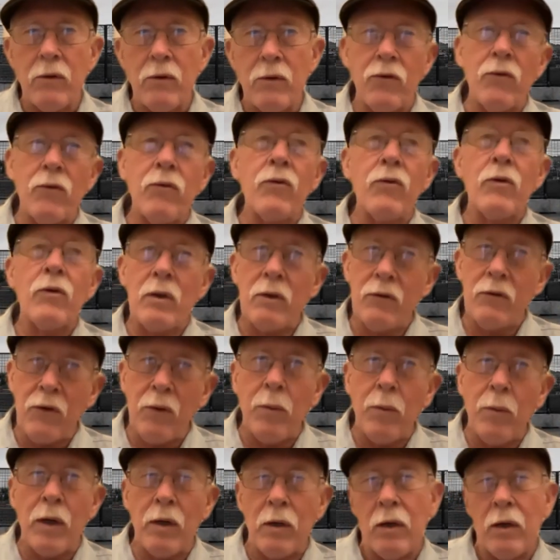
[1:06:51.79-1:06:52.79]
which is
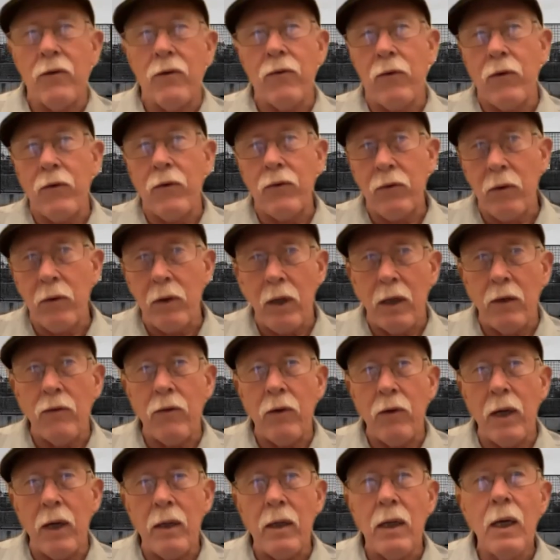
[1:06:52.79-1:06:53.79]
somewhat controversial
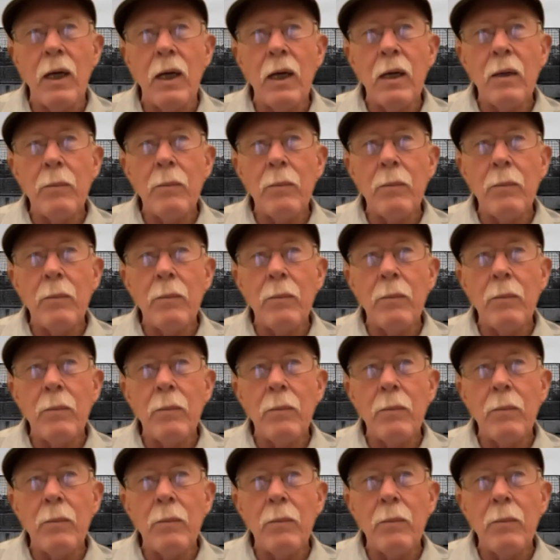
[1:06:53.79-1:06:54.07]
contract,